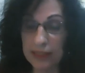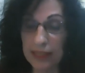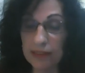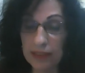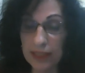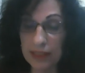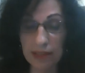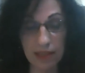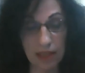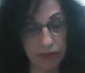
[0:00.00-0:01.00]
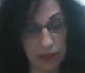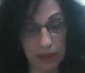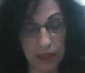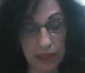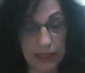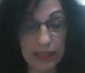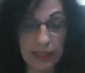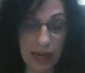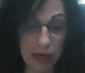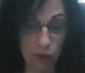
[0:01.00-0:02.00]
1917 in
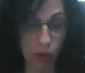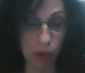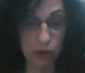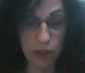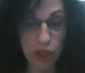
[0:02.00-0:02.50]
Cairo